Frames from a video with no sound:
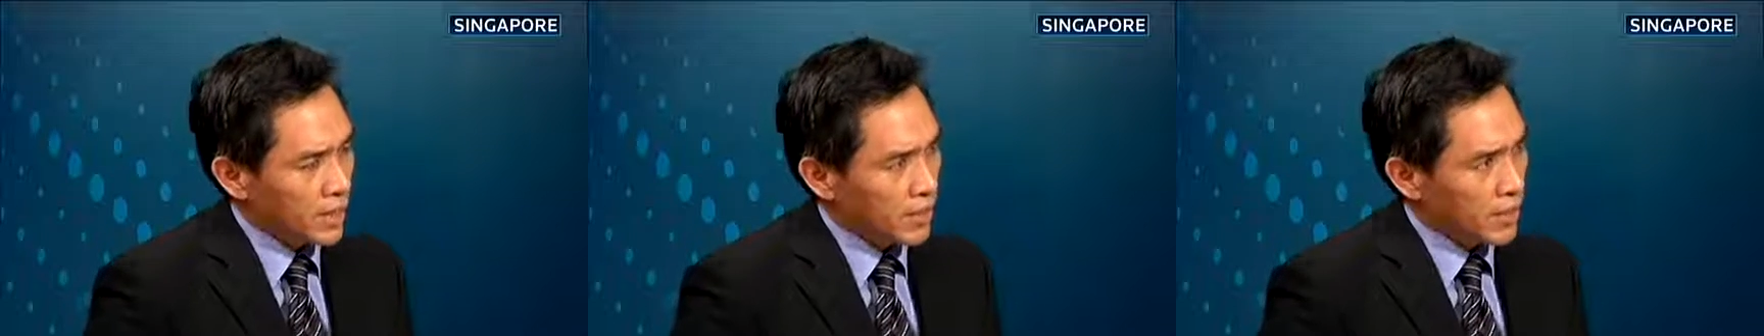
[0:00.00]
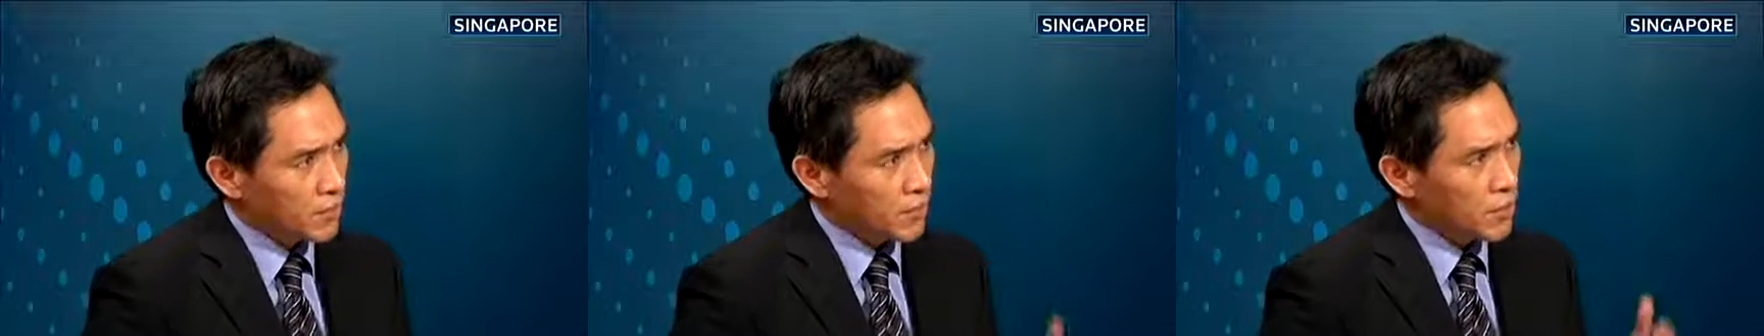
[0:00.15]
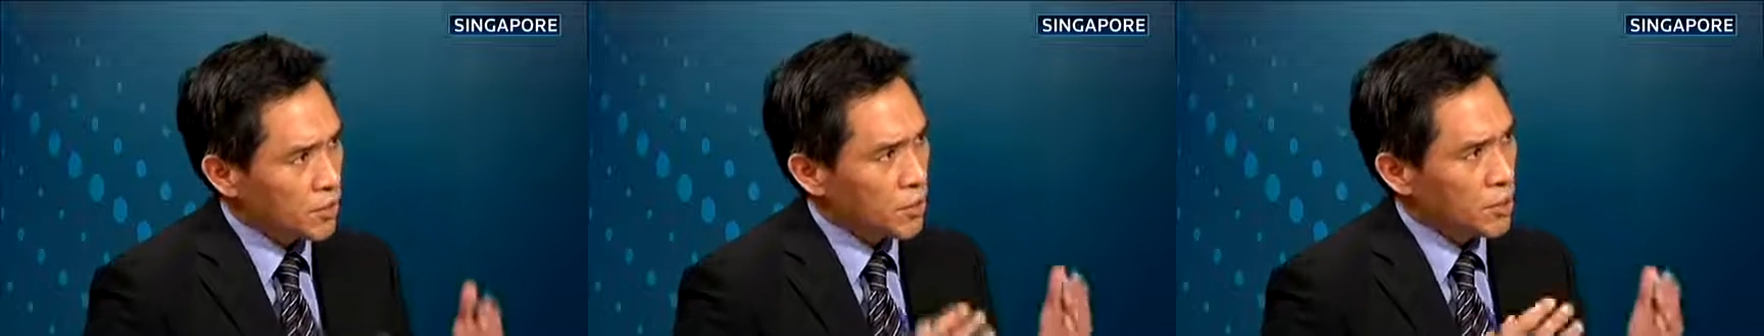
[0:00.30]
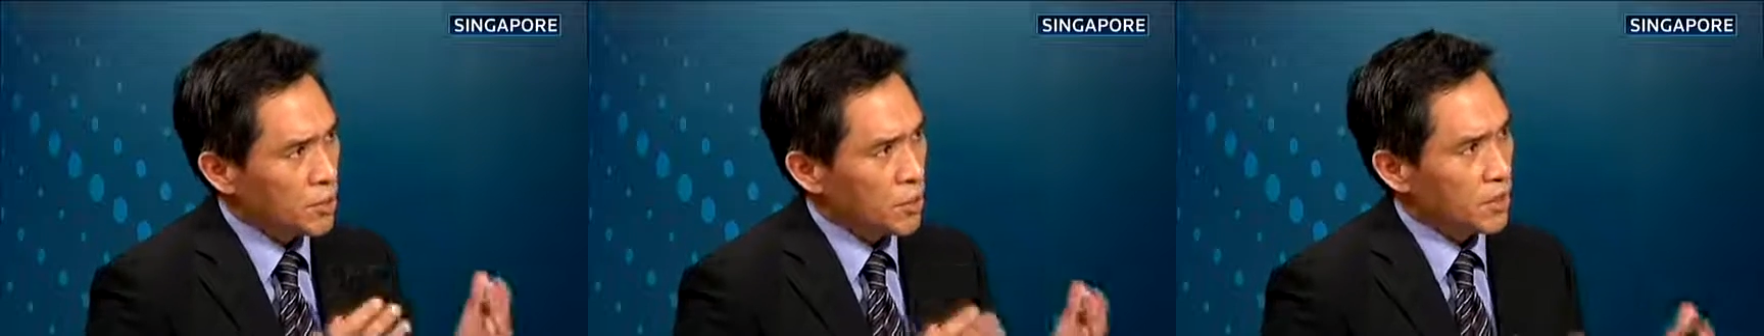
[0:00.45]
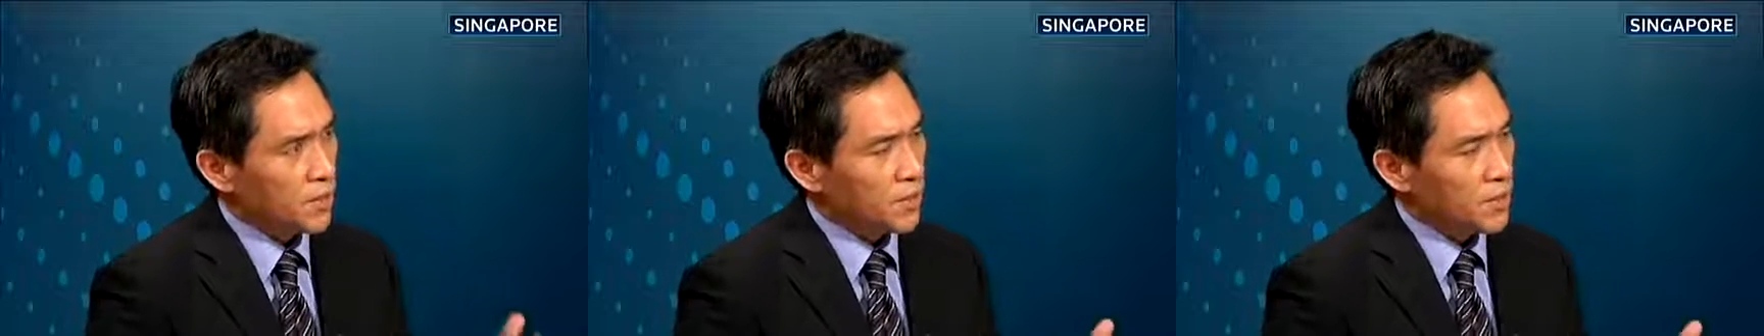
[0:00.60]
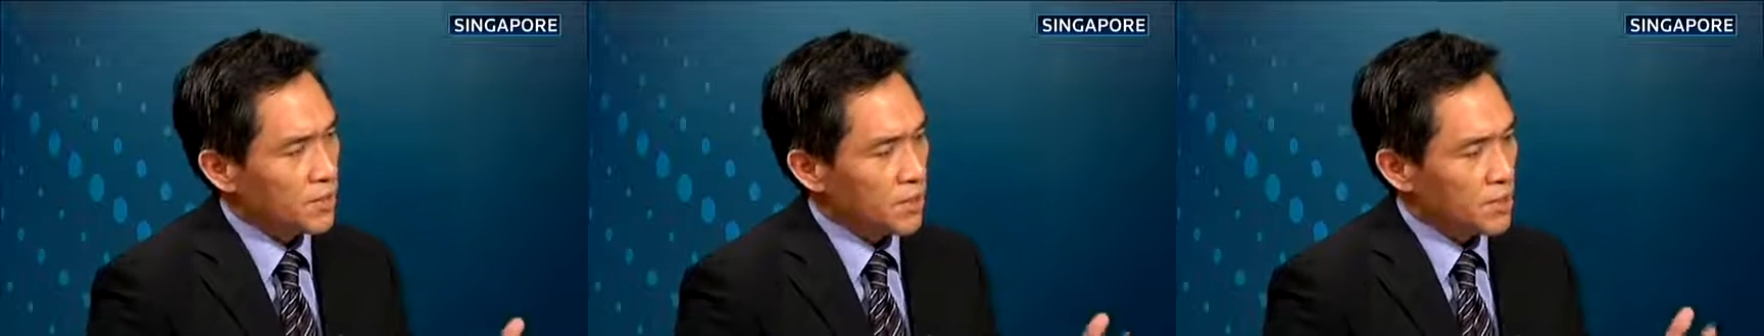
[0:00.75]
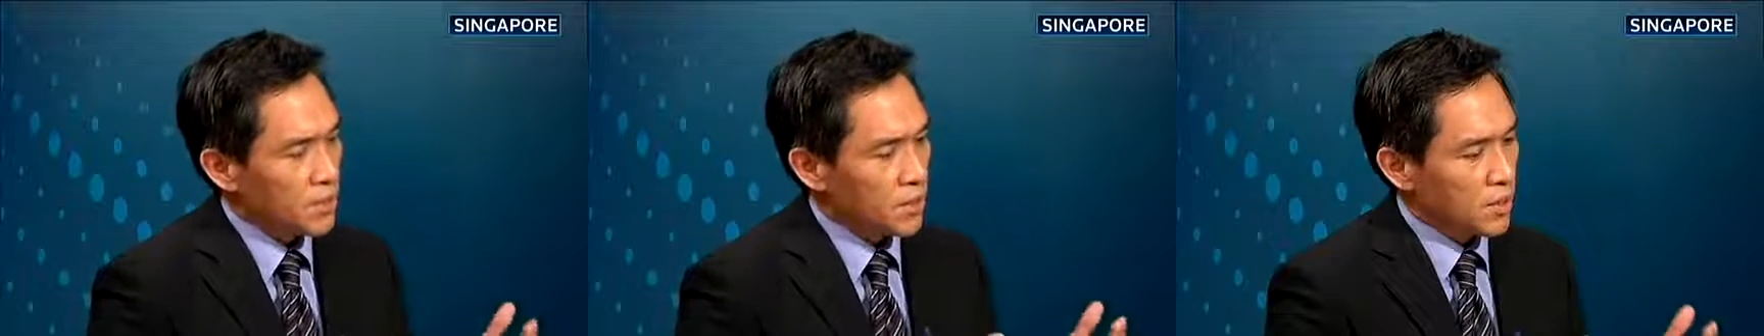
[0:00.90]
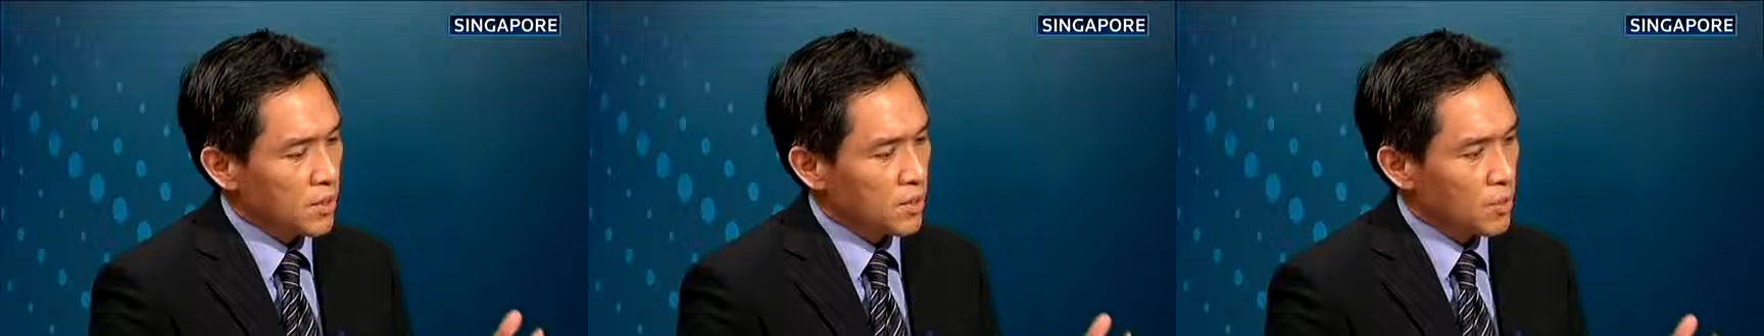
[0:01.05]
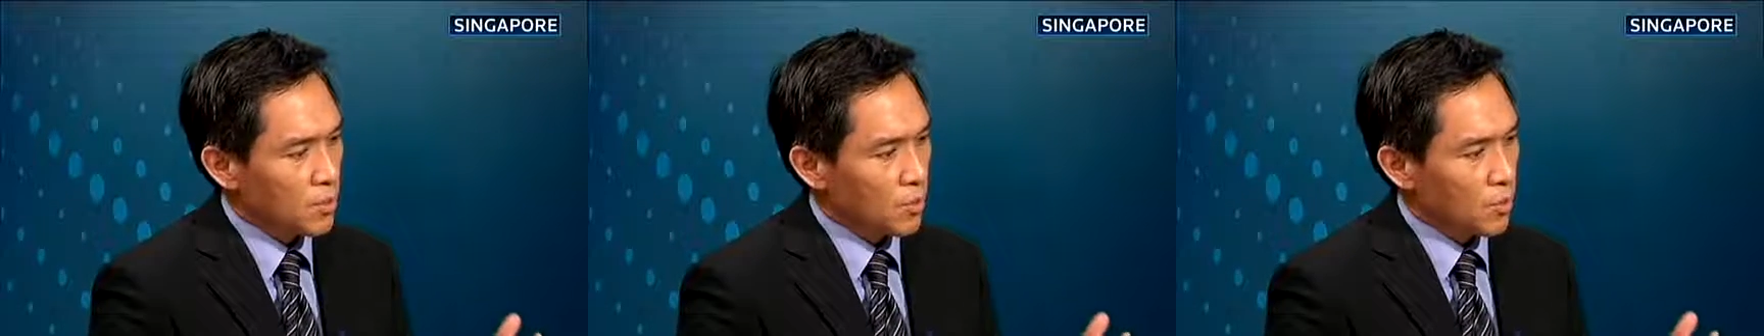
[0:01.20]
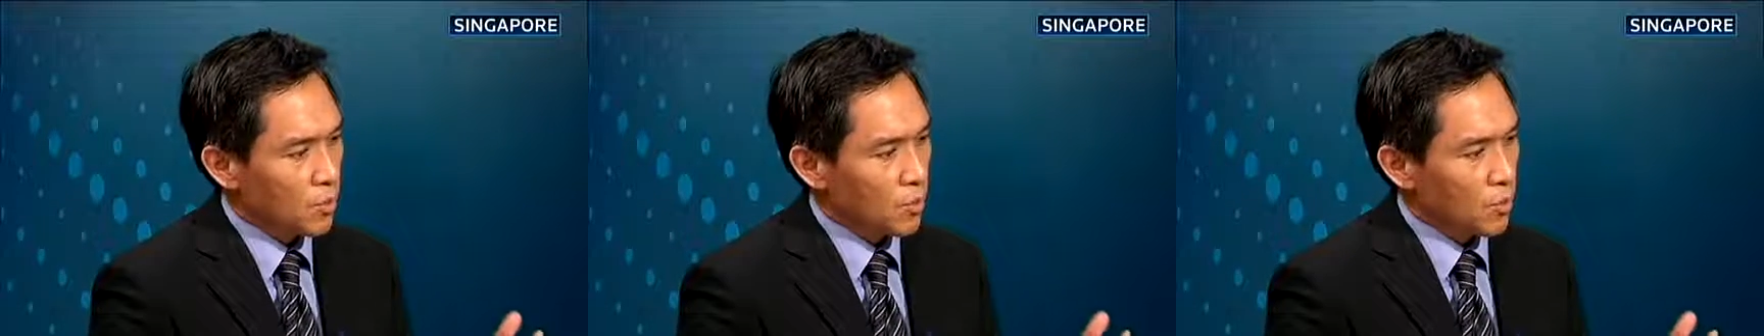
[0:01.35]
Give us, give us a
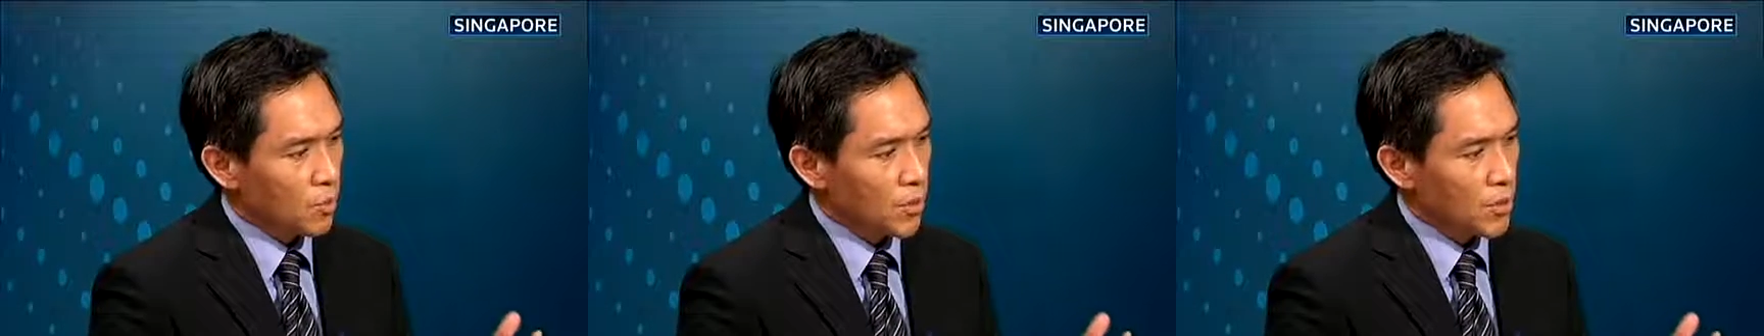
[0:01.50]
sense of